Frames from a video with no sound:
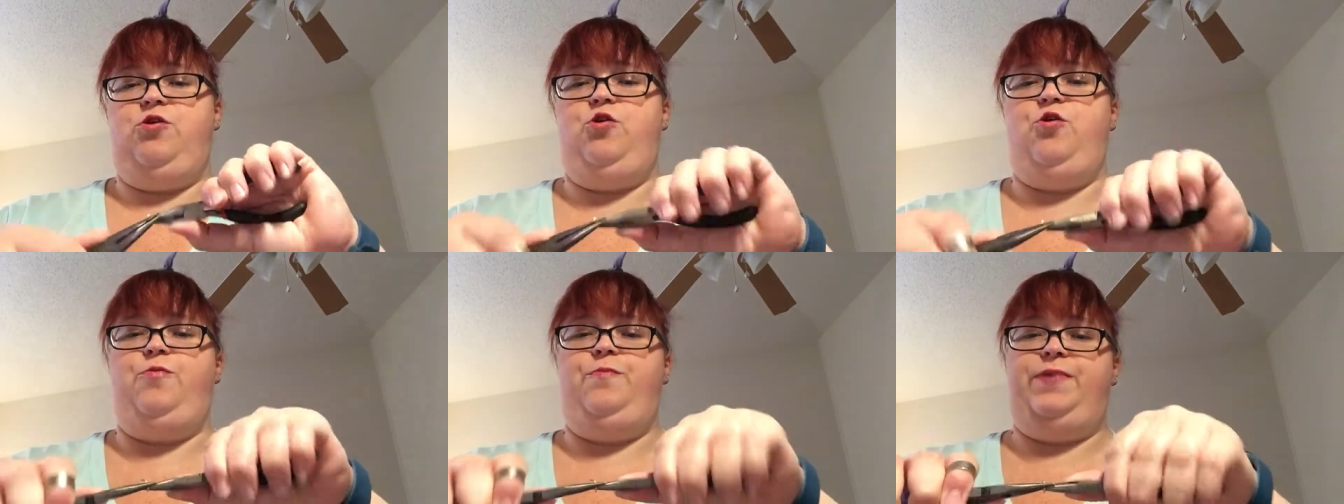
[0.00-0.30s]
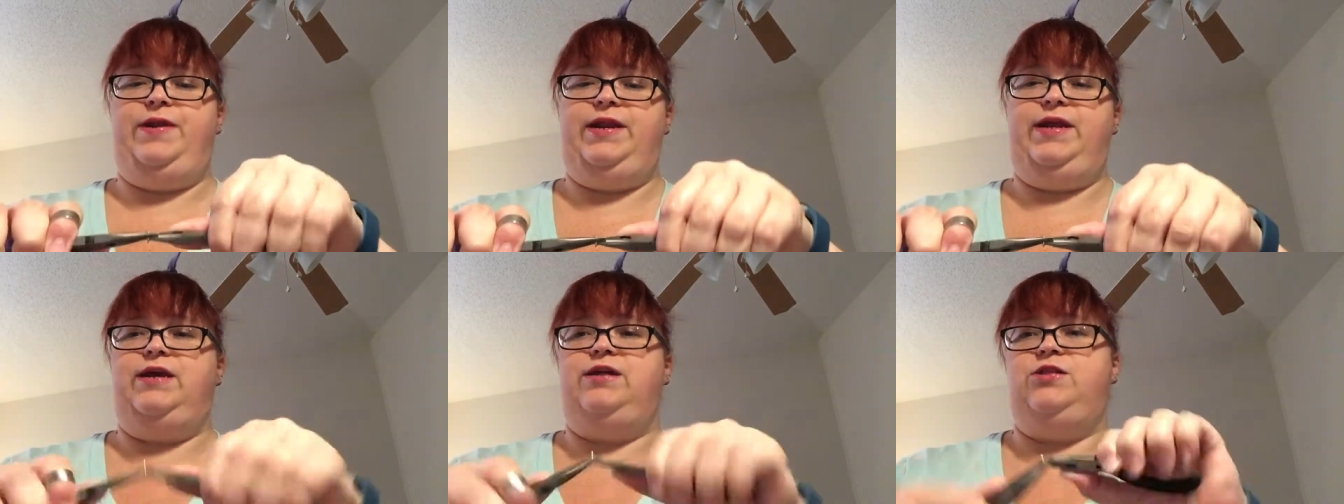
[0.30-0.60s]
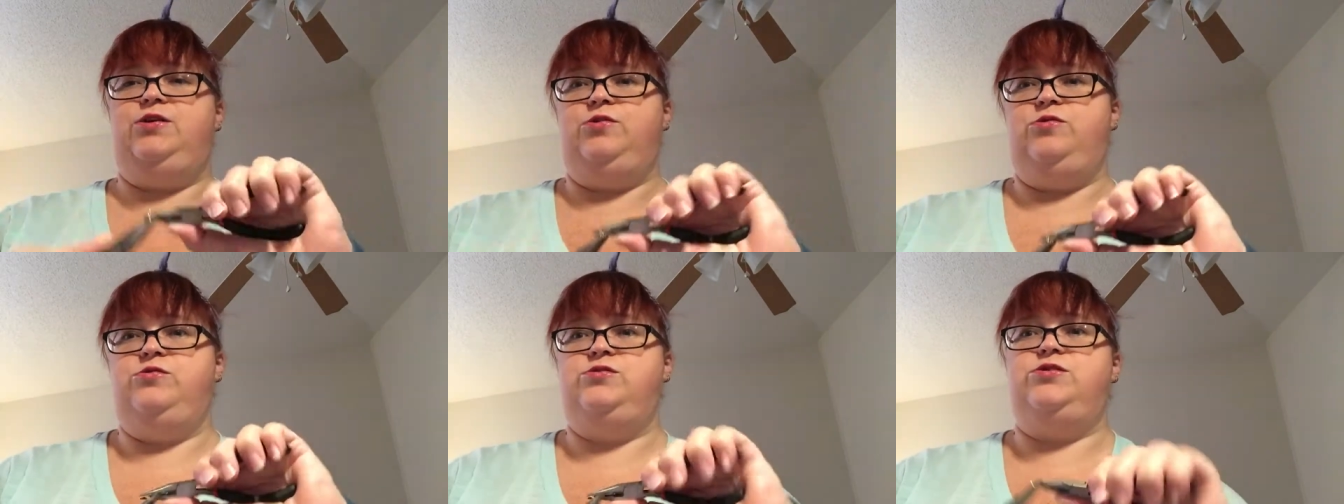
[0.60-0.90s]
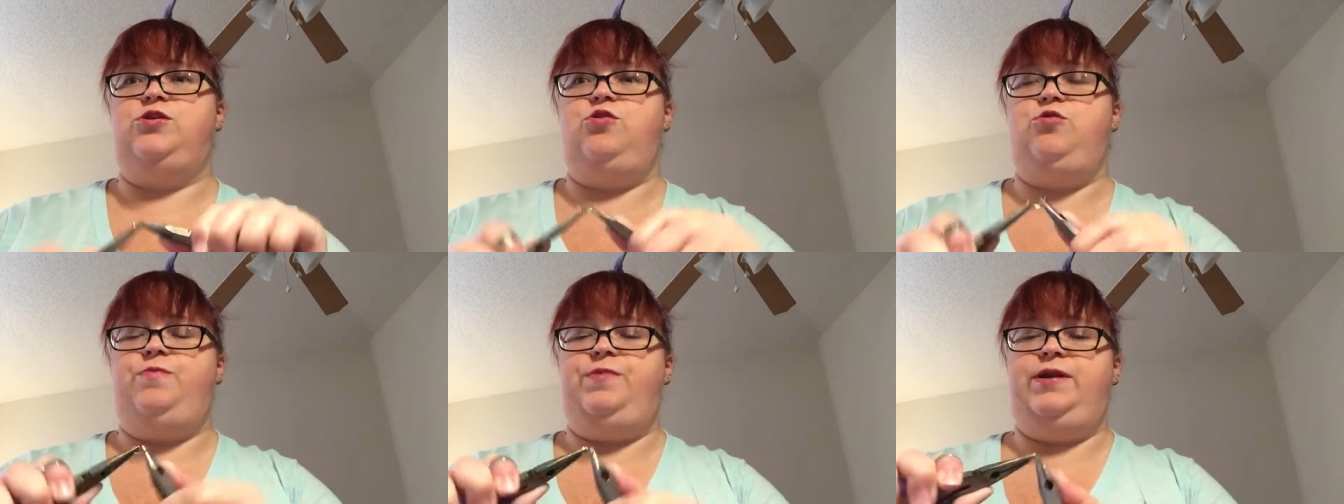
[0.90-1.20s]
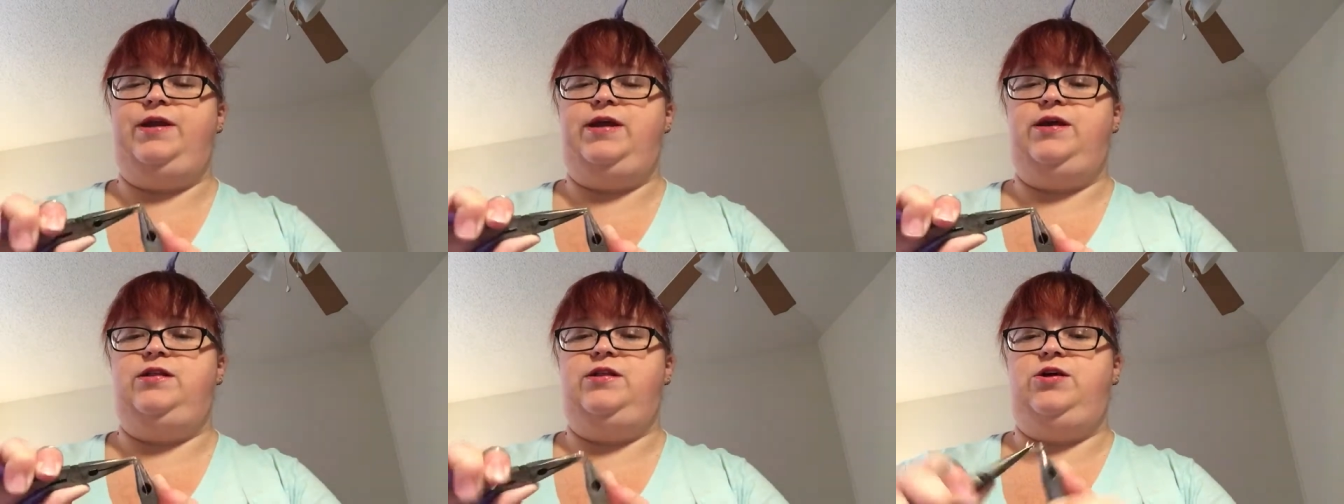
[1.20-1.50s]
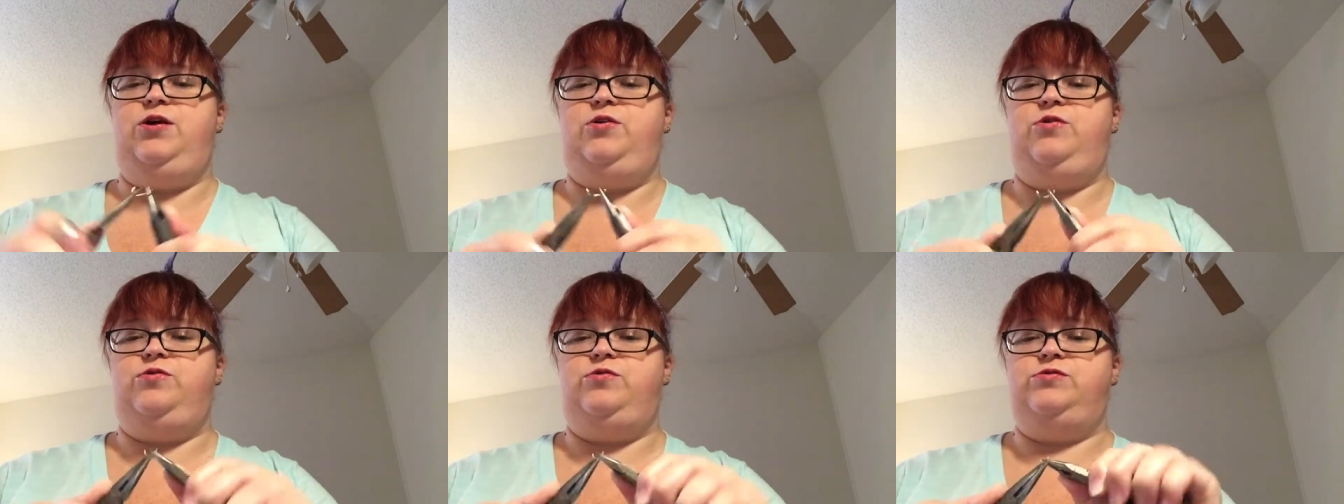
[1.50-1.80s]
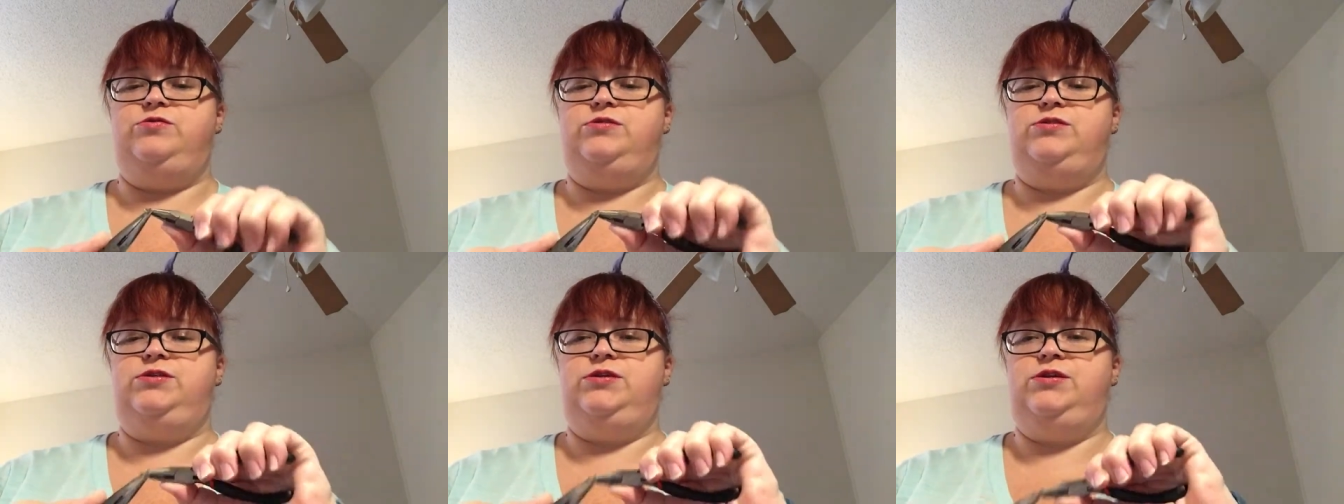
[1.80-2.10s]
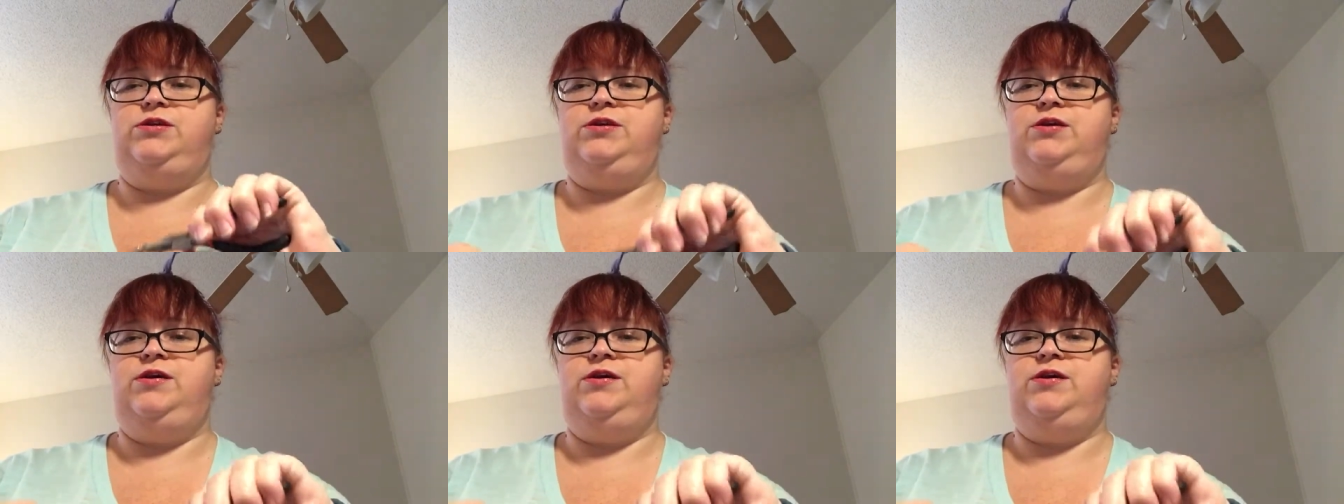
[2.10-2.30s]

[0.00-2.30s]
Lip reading: Open and close, open and close.